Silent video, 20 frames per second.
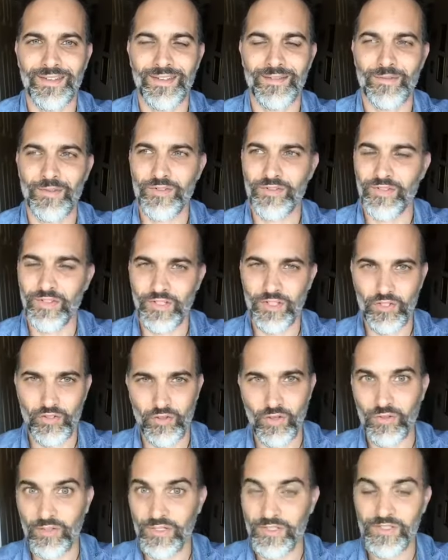wants to
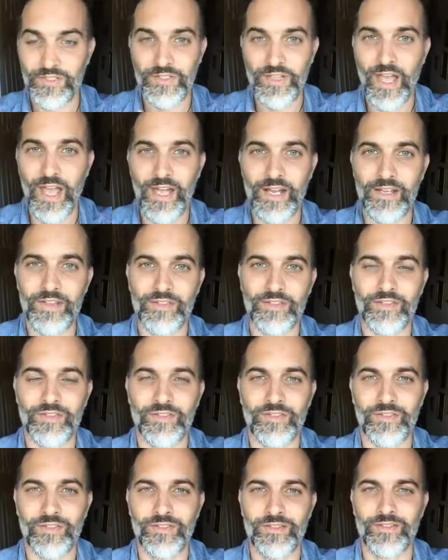control its
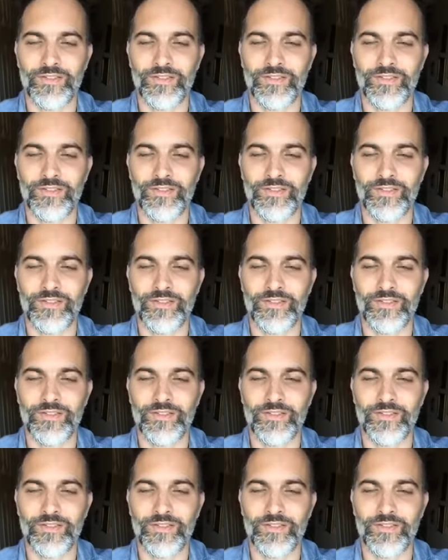status,